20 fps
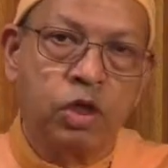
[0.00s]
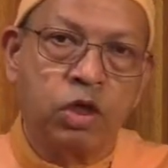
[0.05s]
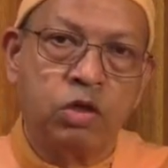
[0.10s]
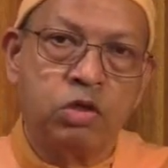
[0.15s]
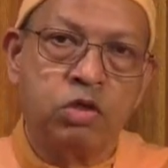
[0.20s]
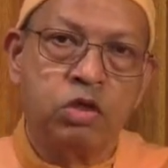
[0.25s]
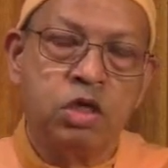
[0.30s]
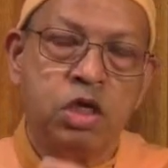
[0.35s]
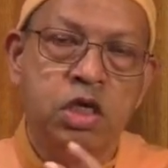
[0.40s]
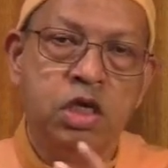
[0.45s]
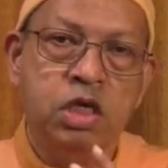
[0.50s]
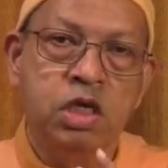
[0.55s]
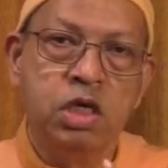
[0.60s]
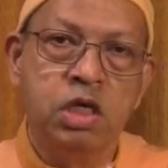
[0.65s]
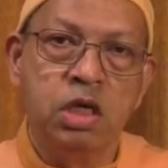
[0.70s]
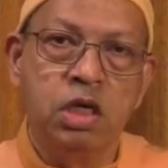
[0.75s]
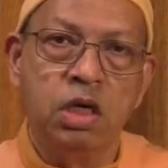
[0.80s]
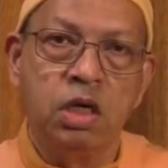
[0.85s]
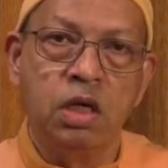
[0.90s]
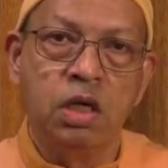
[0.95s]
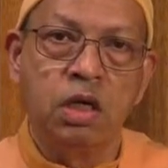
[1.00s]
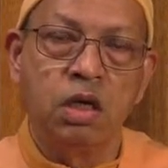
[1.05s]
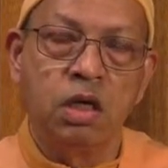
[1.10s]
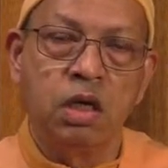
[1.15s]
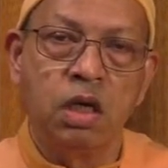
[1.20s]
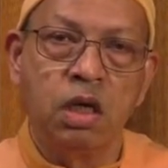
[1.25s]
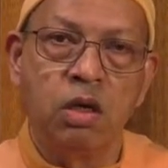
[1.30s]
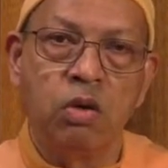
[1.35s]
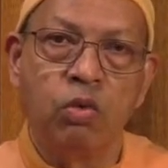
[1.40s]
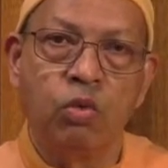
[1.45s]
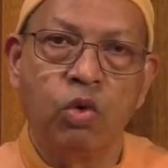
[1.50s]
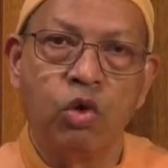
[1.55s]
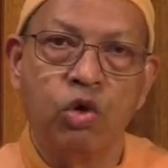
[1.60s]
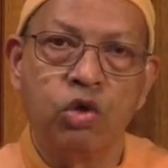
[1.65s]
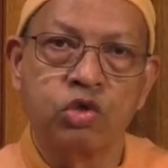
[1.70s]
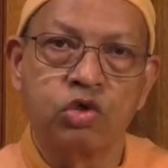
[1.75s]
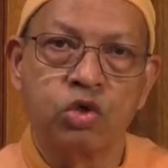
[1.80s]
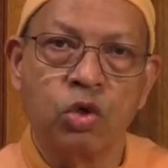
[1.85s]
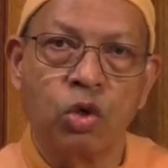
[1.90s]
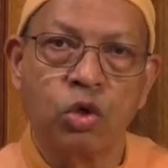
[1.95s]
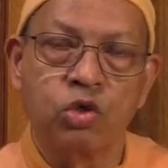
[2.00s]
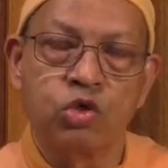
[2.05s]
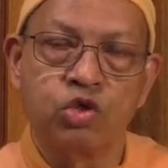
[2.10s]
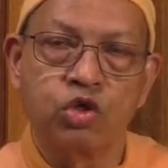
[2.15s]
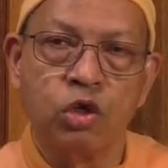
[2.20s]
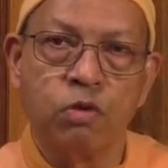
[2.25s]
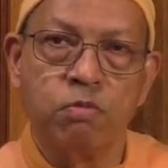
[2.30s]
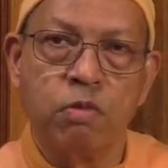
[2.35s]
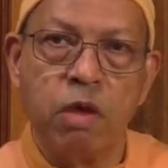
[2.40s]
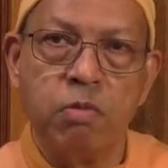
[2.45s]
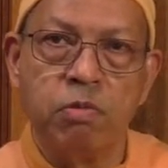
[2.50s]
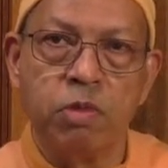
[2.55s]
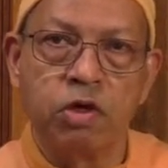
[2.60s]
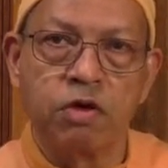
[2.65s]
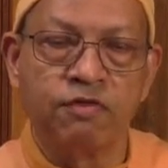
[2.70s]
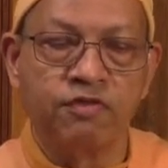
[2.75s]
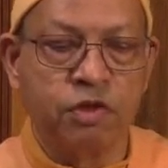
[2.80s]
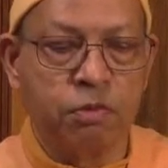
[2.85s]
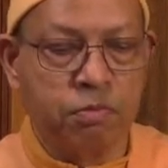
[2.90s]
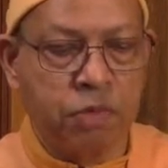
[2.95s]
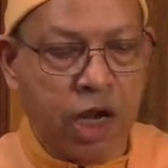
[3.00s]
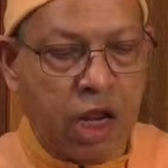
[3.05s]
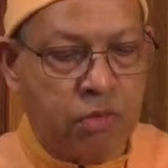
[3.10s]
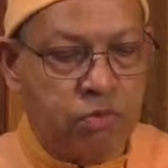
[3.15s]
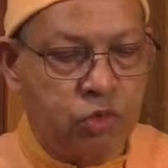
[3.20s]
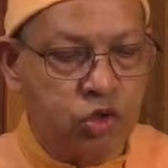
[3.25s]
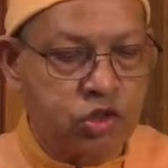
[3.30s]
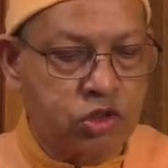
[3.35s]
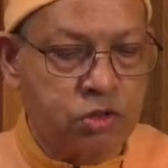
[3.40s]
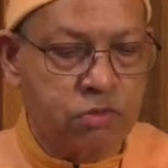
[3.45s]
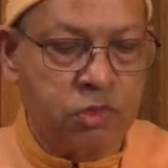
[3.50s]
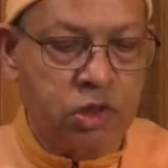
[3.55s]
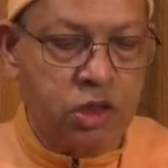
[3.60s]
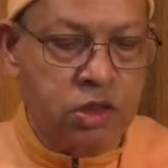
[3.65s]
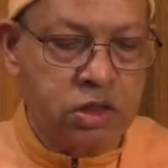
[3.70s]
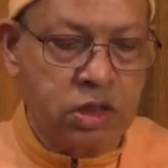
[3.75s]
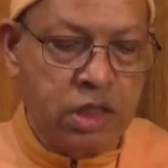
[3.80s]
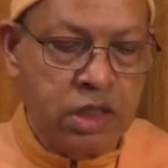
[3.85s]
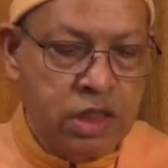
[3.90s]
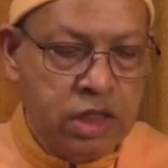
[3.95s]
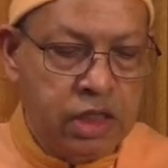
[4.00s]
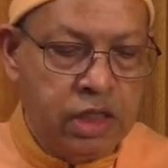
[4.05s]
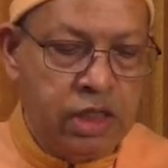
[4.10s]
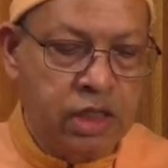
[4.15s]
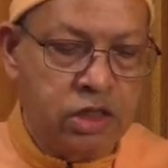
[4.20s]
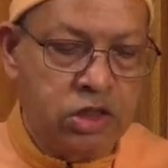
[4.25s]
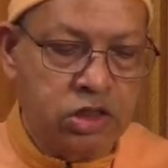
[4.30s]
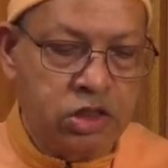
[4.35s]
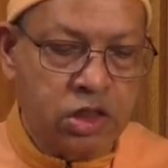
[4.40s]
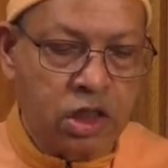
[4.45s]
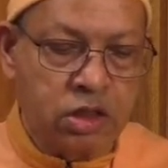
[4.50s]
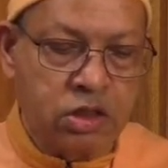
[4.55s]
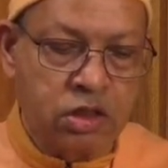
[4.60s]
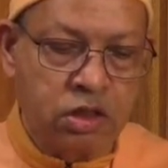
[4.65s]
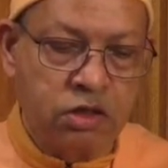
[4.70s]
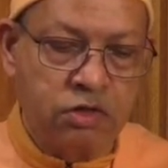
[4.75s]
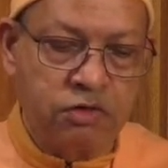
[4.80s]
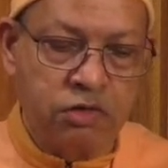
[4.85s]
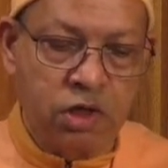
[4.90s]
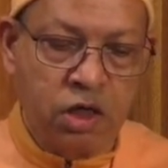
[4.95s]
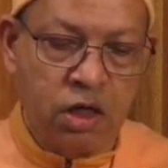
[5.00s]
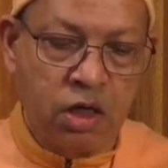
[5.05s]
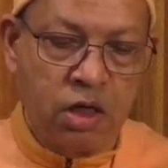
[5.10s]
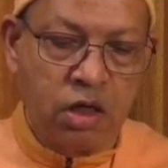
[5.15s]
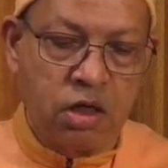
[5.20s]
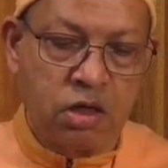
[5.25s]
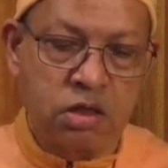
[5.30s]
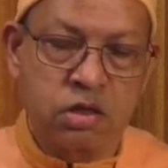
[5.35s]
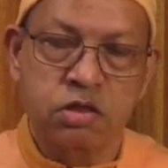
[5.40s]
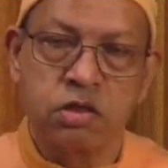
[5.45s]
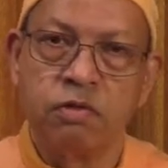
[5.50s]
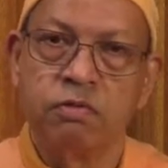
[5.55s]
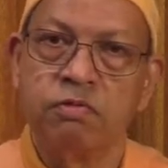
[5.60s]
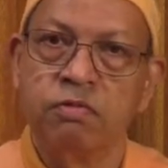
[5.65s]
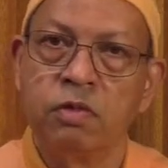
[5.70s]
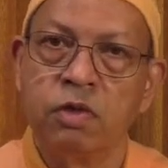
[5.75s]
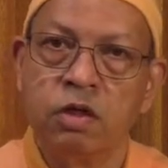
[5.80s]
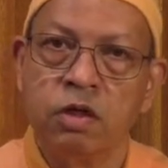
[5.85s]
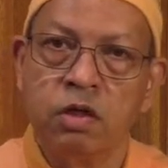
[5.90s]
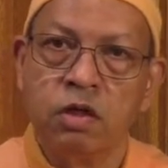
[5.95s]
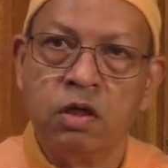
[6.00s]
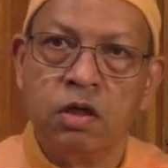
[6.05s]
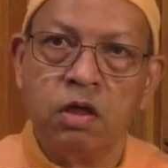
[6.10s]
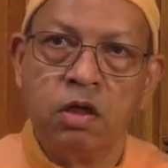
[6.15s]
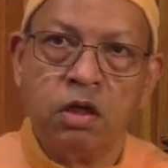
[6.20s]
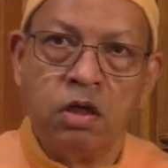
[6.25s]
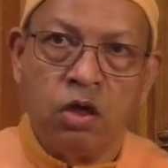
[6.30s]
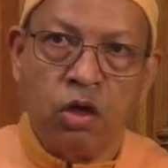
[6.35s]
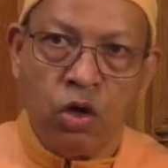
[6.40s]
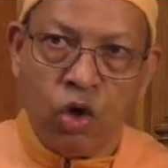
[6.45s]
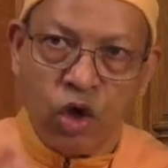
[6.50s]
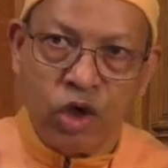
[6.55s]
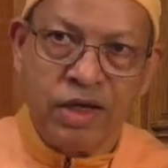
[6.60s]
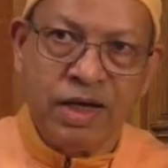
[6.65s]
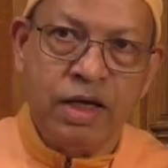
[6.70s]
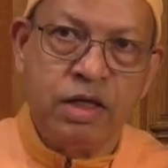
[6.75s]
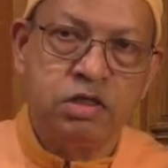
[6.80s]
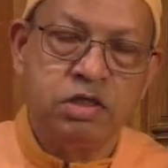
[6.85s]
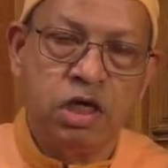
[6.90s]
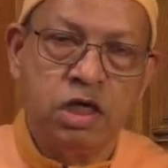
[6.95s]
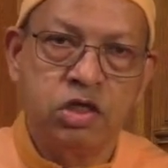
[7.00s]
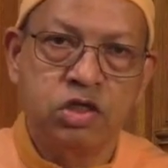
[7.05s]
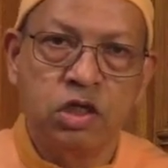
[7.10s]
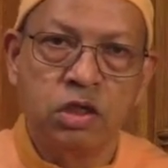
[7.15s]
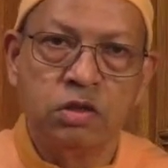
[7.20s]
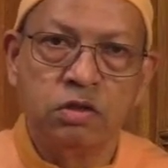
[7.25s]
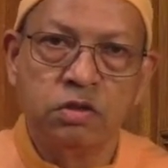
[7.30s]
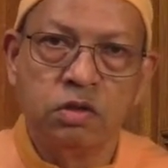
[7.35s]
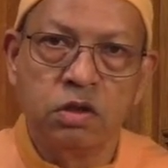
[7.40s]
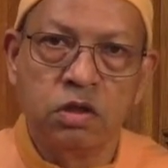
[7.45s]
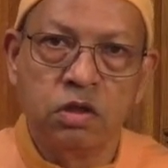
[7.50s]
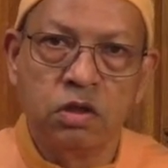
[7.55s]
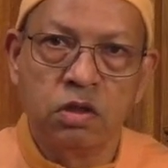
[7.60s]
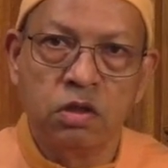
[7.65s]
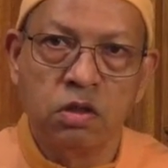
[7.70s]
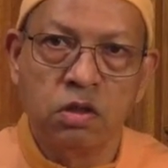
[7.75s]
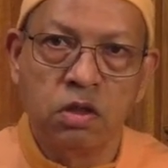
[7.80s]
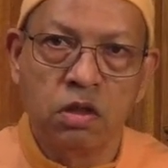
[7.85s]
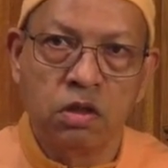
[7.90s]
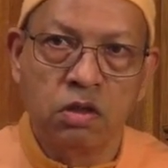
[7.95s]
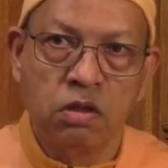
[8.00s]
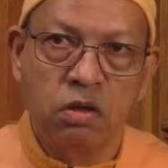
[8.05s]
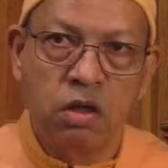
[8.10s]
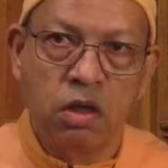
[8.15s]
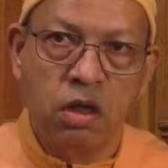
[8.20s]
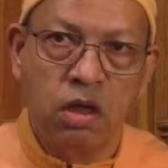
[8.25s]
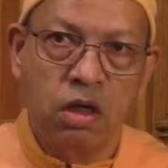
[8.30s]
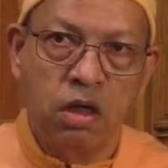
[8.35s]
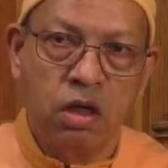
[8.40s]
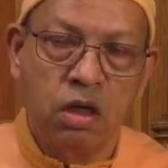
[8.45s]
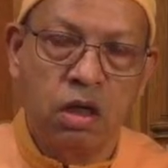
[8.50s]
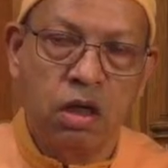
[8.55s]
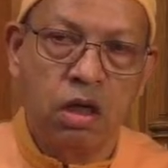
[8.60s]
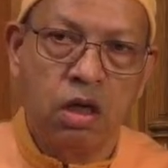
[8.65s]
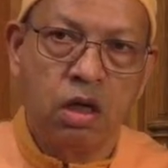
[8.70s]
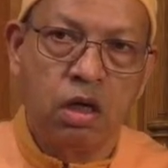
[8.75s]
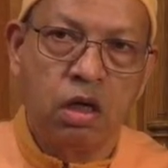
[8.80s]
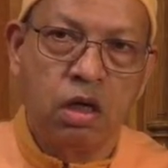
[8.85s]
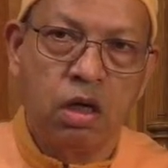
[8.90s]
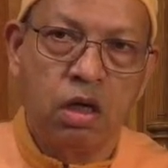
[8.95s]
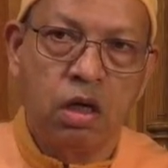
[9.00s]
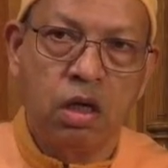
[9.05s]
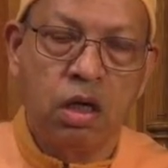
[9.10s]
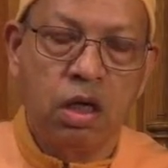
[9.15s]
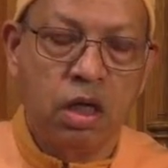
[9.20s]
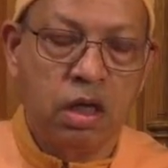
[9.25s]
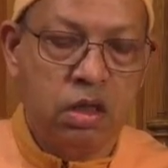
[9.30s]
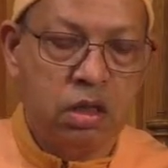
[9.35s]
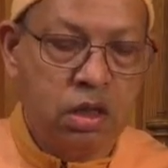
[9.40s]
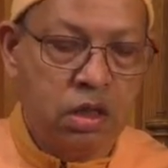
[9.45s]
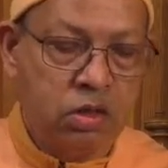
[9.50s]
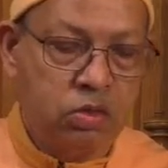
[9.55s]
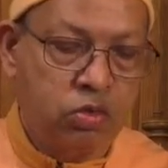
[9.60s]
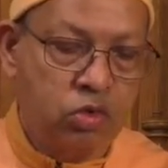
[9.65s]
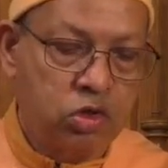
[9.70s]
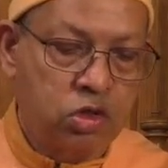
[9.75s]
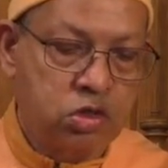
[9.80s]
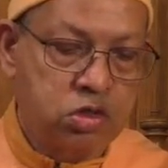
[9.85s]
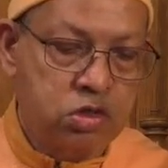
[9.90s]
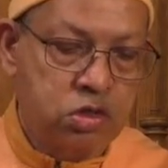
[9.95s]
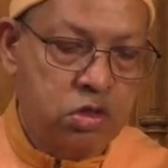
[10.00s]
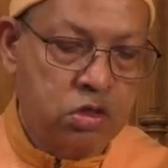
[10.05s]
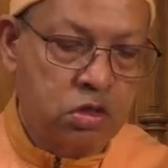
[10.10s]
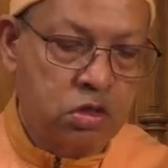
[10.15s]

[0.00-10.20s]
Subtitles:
So he was also a member of the Brahmo Samaj, and he had started some organization, and it was